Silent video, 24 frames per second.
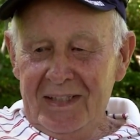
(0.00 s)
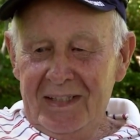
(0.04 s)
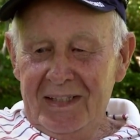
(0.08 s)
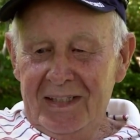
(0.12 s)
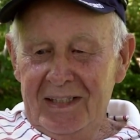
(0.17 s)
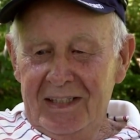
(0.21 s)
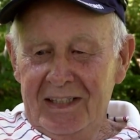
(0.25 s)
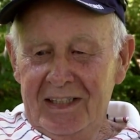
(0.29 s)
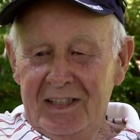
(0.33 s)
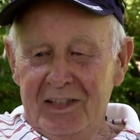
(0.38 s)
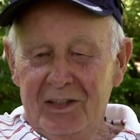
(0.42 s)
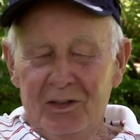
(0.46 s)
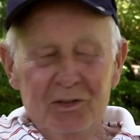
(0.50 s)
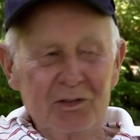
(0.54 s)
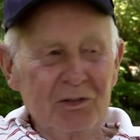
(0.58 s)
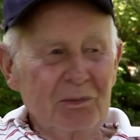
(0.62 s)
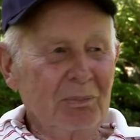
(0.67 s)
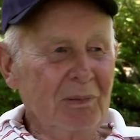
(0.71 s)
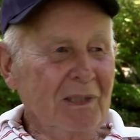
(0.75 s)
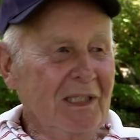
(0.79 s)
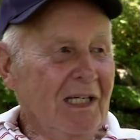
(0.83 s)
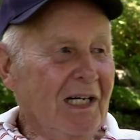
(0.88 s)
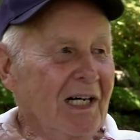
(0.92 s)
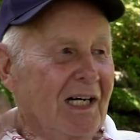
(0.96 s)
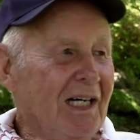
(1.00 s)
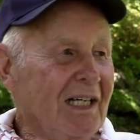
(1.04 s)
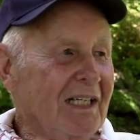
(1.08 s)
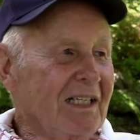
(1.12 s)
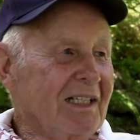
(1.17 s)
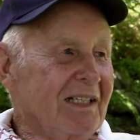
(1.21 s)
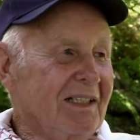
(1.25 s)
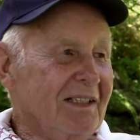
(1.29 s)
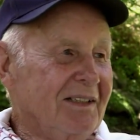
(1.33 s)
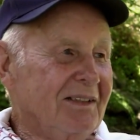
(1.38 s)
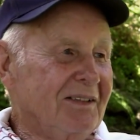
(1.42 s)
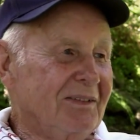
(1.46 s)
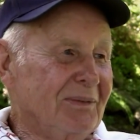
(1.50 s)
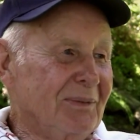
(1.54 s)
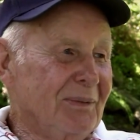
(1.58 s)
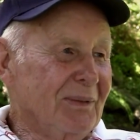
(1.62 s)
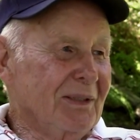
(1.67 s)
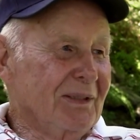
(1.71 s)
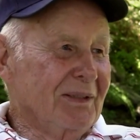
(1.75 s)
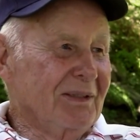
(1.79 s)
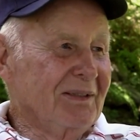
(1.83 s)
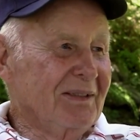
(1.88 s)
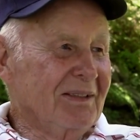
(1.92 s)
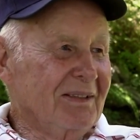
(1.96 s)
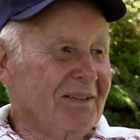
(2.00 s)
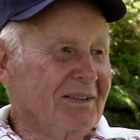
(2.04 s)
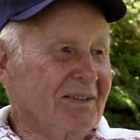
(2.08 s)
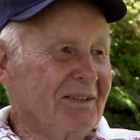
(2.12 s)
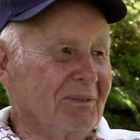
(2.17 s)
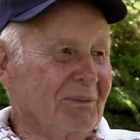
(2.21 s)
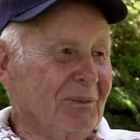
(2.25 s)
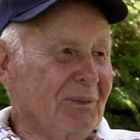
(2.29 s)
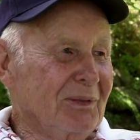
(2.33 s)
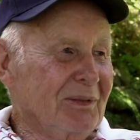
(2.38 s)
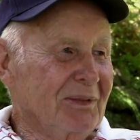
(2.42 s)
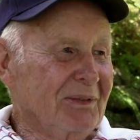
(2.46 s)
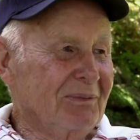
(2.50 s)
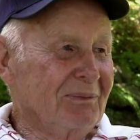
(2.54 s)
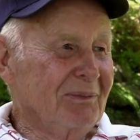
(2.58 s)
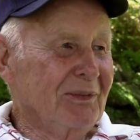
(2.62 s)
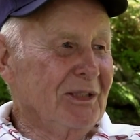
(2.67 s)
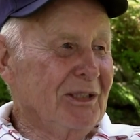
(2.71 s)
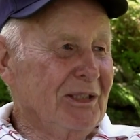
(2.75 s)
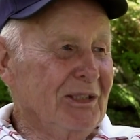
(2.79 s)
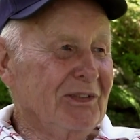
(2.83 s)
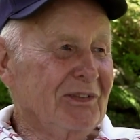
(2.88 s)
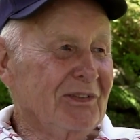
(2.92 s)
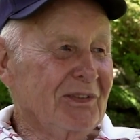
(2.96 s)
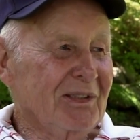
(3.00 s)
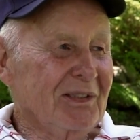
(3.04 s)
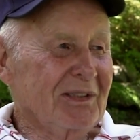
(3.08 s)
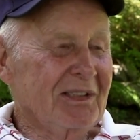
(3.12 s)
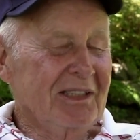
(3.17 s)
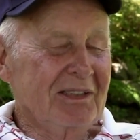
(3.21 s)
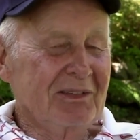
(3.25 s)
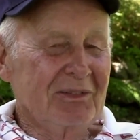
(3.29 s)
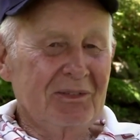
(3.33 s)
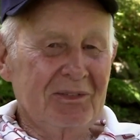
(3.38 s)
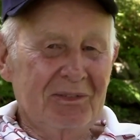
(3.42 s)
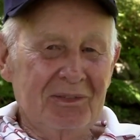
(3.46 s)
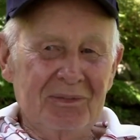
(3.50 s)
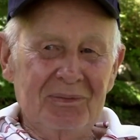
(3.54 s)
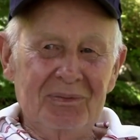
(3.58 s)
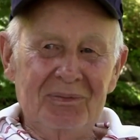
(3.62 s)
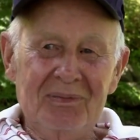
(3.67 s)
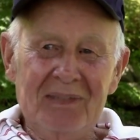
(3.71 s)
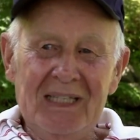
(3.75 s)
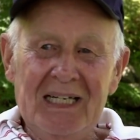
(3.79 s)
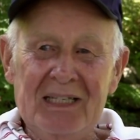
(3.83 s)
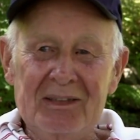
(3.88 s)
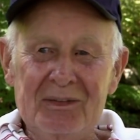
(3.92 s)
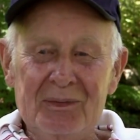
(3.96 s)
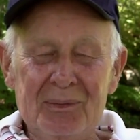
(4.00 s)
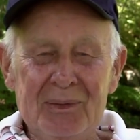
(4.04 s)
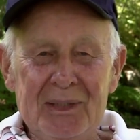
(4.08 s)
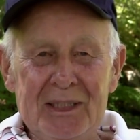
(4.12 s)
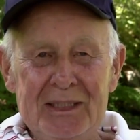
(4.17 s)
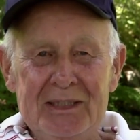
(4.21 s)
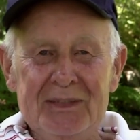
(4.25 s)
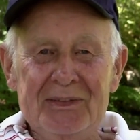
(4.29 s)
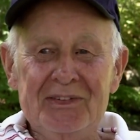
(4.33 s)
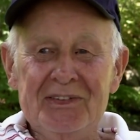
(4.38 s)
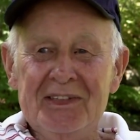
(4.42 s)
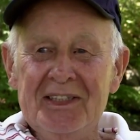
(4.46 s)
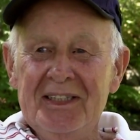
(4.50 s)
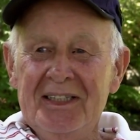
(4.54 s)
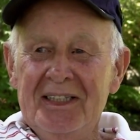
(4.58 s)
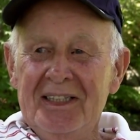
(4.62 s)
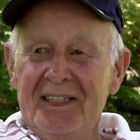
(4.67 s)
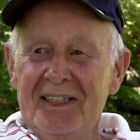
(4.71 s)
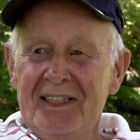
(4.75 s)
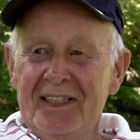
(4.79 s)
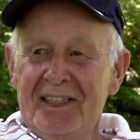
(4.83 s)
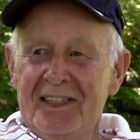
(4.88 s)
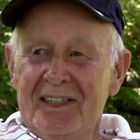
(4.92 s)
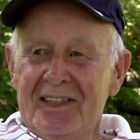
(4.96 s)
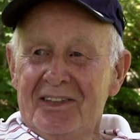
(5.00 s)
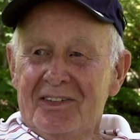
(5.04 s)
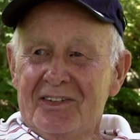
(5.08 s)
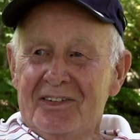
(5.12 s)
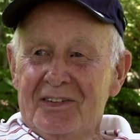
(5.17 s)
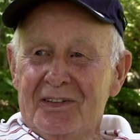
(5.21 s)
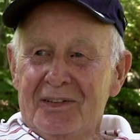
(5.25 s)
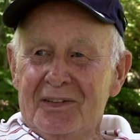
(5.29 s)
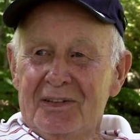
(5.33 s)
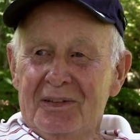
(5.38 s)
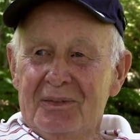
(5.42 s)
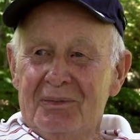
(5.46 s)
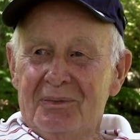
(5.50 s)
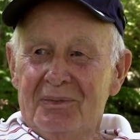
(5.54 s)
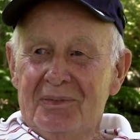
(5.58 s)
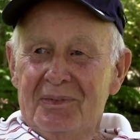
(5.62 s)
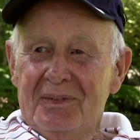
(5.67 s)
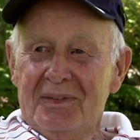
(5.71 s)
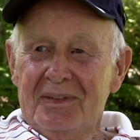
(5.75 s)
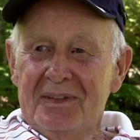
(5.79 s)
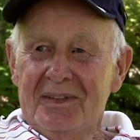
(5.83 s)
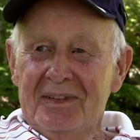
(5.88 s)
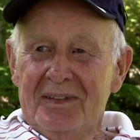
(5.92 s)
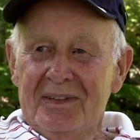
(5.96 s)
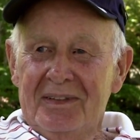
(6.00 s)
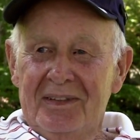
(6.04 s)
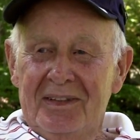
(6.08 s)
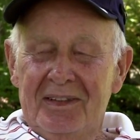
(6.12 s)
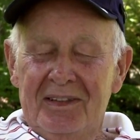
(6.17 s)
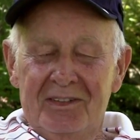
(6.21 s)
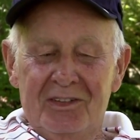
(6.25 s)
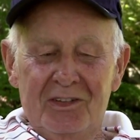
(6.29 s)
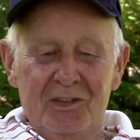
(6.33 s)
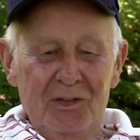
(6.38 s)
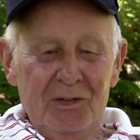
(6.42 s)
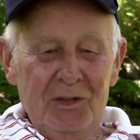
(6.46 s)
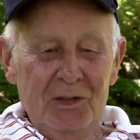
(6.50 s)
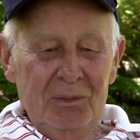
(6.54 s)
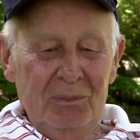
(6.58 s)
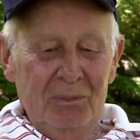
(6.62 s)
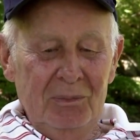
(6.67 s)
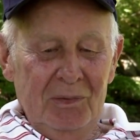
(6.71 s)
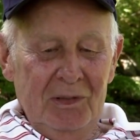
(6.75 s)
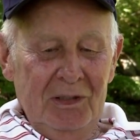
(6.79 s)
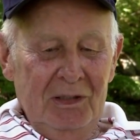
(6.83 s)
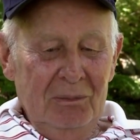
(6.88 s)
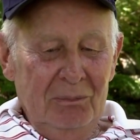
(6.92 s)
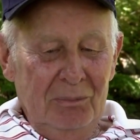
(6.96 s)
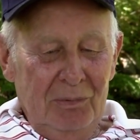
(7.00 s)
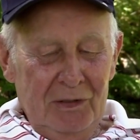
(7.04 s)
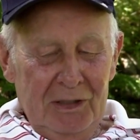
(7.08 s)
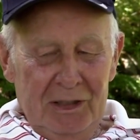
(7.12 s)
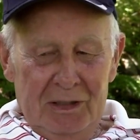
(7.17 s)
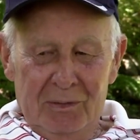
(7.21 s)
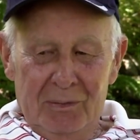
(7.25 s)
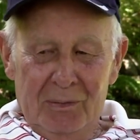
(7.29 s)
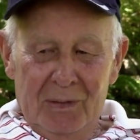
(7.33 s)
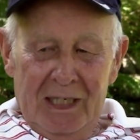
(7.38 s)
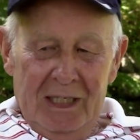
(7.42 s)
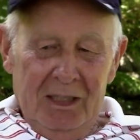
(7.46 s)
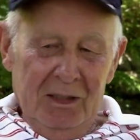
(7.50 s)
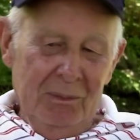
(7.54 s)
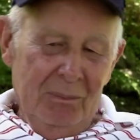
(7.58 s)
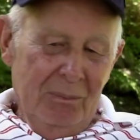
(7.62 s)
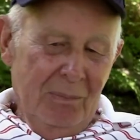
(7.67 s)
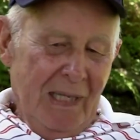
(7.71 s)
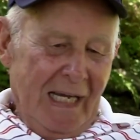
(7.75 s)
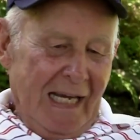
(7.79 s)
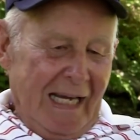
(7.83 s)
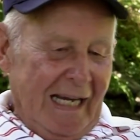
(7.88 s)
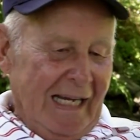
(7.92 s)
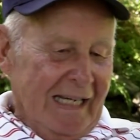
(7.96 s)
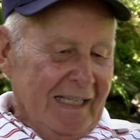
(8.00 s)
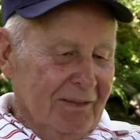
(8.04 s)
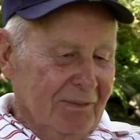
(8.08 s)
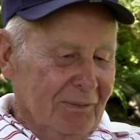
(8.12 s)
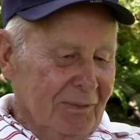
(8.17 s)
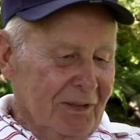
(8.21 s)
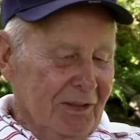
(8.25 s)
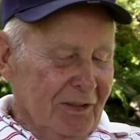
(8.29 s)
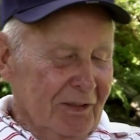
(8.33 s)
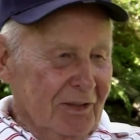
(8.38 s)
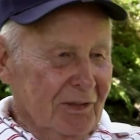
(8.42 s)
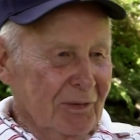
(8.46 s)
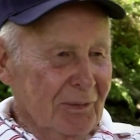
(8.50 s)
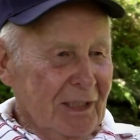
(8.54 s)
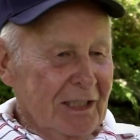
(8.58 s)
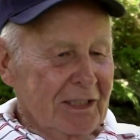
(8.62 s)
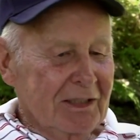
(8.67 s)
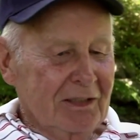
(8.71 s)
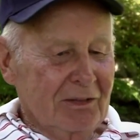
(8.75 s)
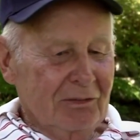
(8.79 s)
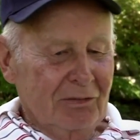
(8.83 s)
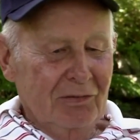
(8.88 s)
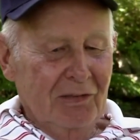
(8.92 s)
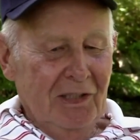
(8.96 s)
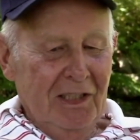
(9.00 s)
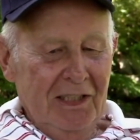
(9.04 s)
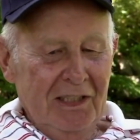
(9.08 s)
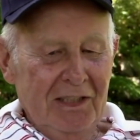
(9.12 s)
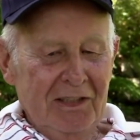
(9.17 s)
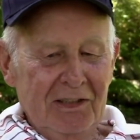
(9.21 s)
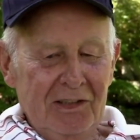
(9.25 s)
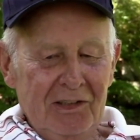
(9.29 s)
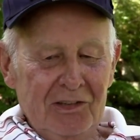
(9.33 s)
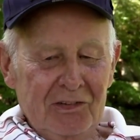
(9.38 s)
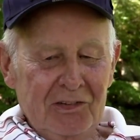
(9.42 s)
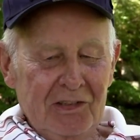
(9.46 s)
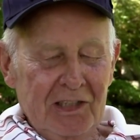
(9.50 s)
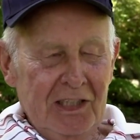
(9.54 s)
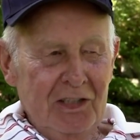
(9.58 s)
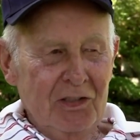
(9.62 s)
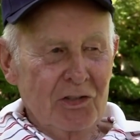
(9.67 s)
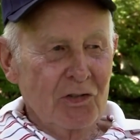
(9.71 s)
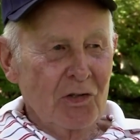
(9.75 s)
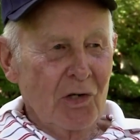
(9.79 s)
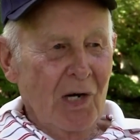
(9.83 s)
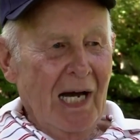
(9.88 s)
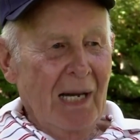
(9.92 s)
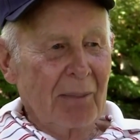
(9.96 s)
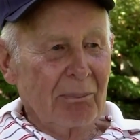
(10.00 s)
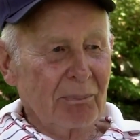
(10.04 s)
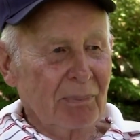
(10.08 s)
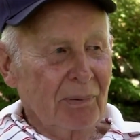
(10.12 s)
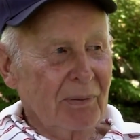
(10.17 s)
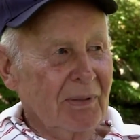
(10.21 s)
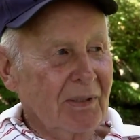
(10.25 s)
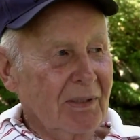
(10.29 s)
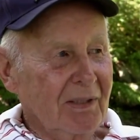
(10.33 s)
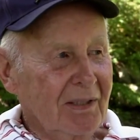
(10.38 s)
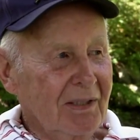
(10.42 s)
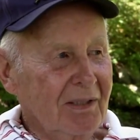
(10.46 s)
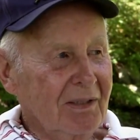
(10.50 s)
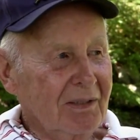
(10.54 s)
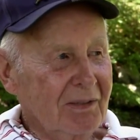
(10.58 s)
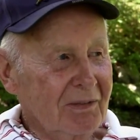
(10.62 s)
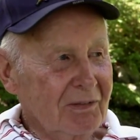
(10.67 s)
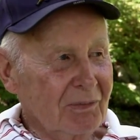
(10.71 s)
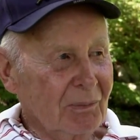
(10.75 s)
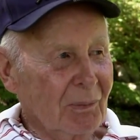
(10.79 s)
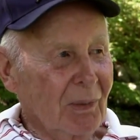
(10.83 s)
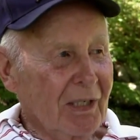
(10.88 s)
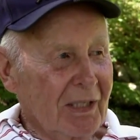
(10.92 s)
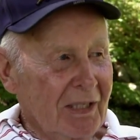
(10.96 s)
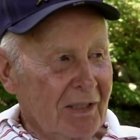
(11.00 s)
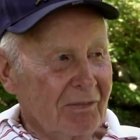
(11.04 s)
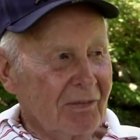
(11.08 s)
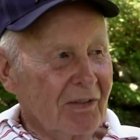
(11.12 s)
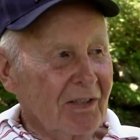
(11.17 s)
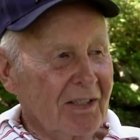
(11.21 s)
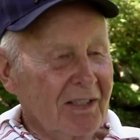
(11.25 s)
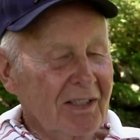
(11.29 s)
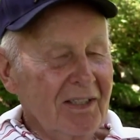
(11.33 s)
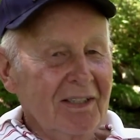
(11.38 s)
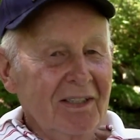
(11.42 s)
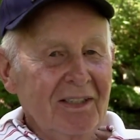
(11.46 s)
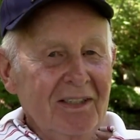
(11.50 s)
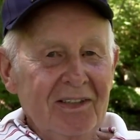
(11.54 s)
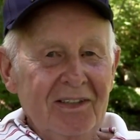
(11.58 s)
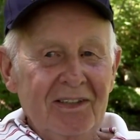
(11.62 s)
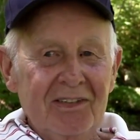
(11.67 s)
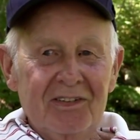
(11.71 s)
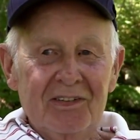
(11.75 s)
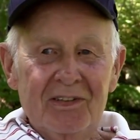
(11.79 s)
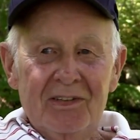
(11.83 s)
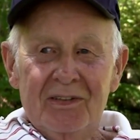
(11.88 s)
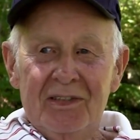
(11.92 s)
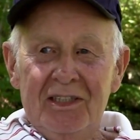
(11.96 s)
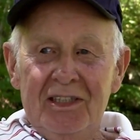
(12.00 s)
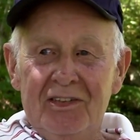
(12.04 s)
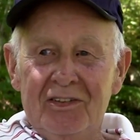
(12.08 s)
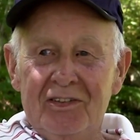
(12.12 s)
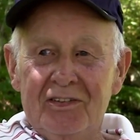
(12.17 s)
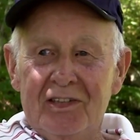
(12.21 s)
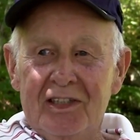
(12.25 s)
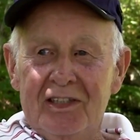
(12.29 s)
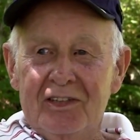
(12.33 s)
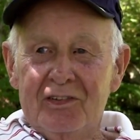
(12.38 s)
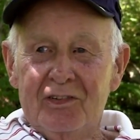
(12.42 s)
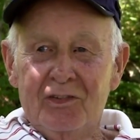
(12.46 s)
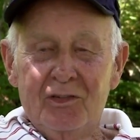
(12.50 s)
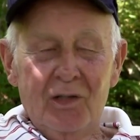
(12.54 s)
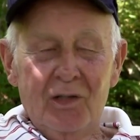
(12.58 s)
and it goes beyond where the Marines are. It's out of range. So the term, when you bring a round back, when you're correcting fire, you say drop whatever. So he says